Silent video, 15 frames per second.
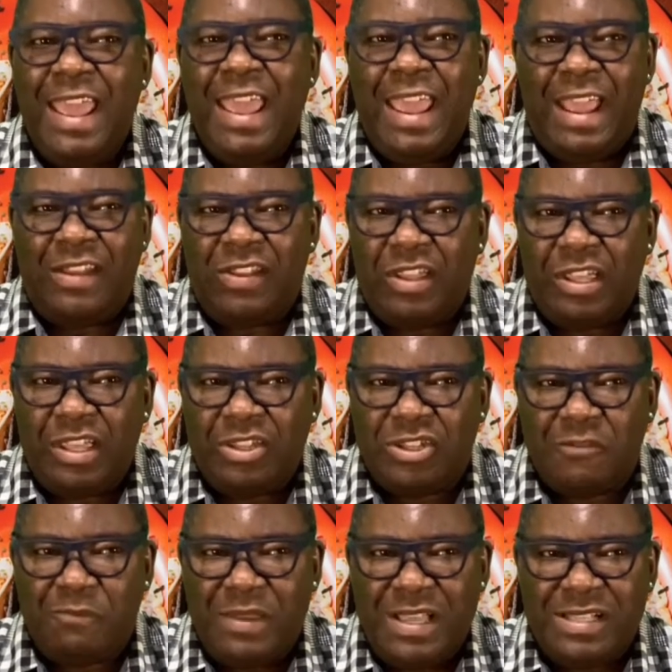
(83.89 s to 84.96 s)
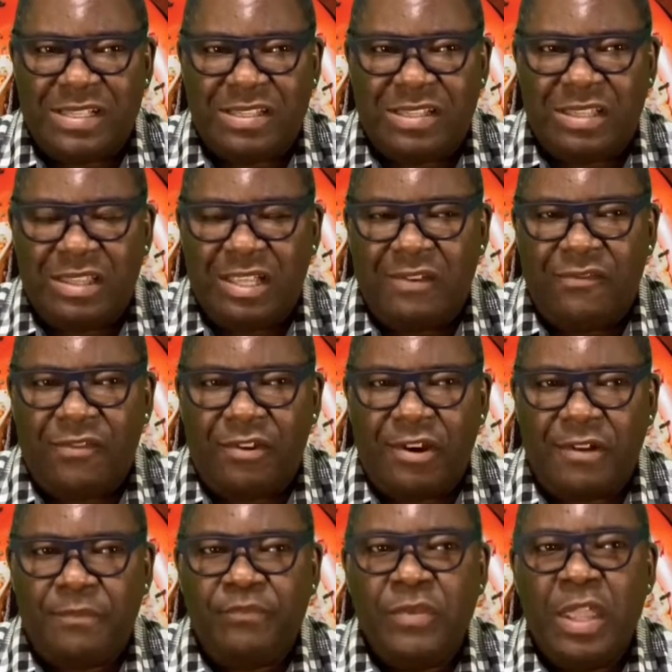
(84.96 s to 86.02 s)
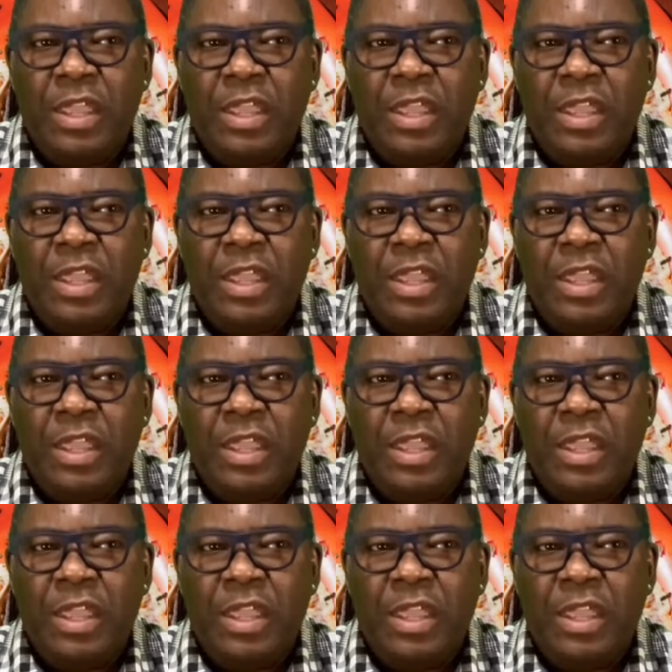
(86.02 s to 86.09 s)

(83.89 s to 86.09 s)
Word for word: and then get your pizza delivered,